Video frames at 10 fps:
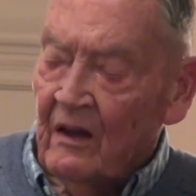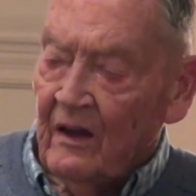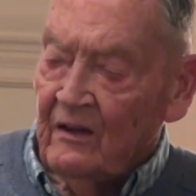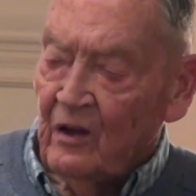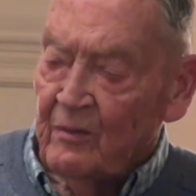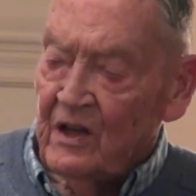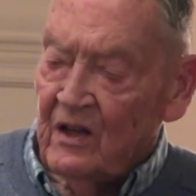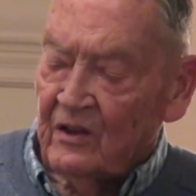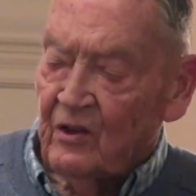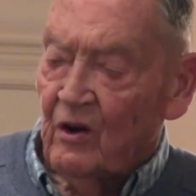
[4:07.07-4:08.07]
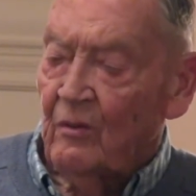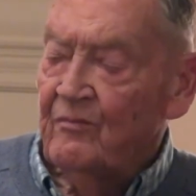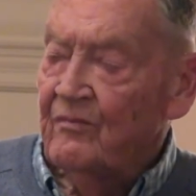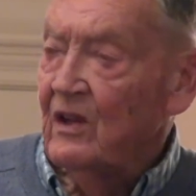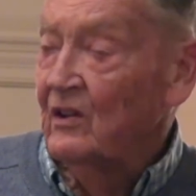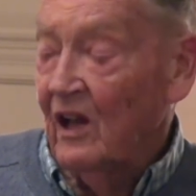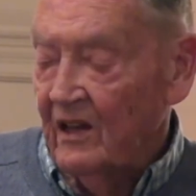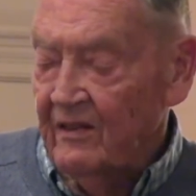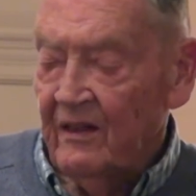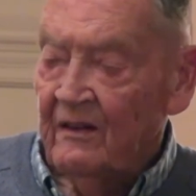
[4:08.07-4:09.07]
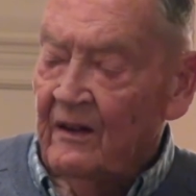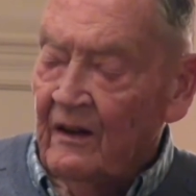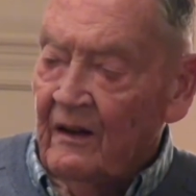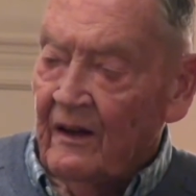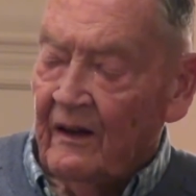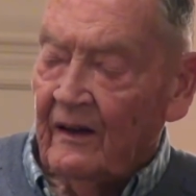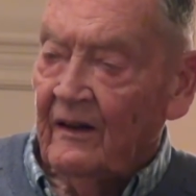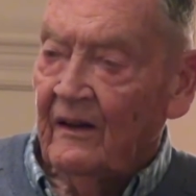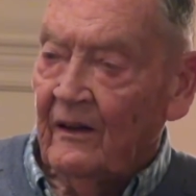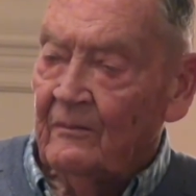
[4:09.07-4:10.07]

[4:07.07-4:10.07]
intermediate term in length, and